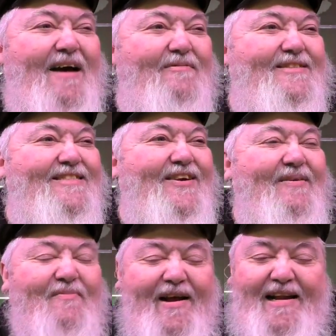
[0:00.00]
I'm gonna
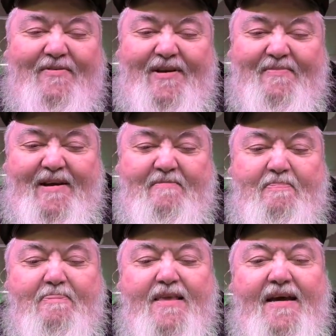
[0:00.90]
start bringing it with me.
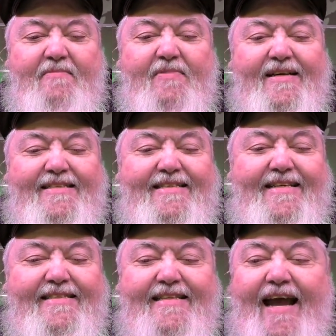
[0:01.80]
But
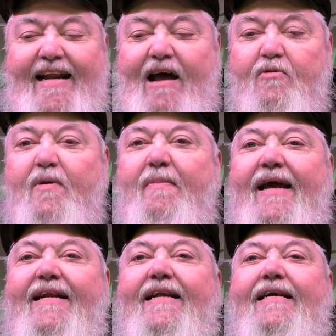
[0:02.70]
uh, tonight I'll
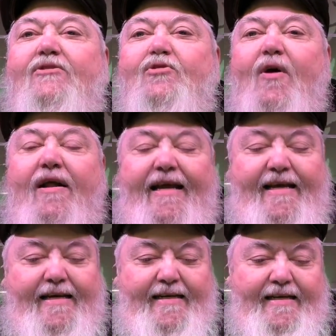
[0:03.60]
remain
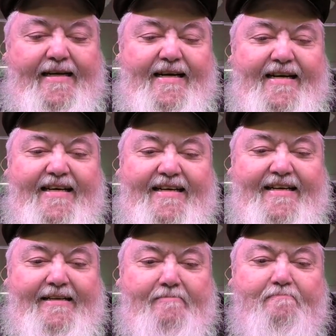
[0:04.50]
electronic.
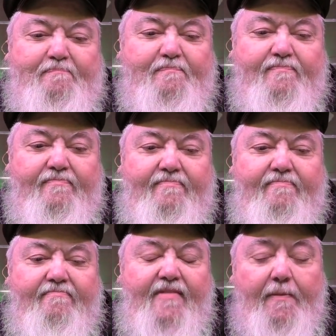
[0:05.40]
Uh,
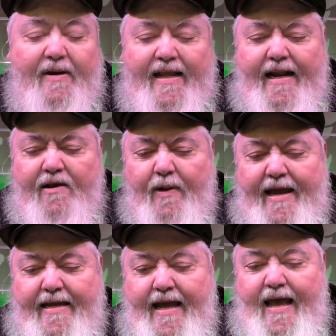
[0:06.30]
but at any
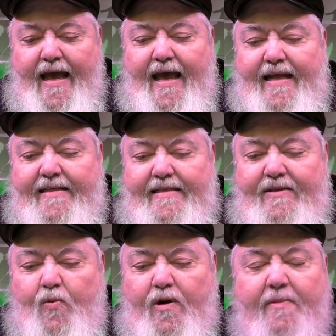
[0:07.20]
rate,
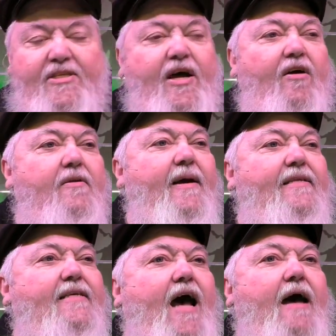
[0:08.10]
we're going to be talking about
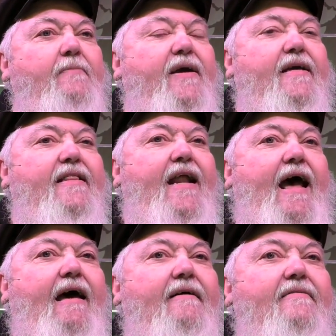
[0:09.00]
a topic that
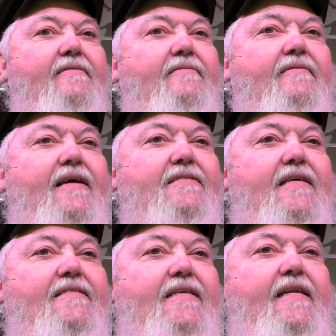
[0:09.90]
I, as
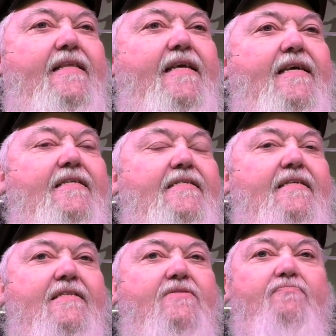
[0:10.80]
I studied this,
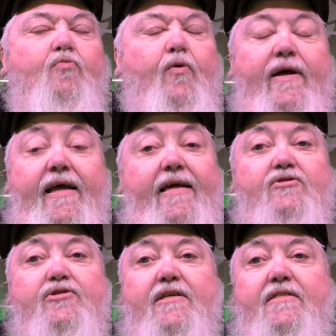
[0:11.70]
it's really
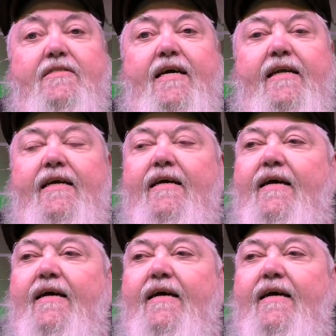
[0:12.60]
interesting study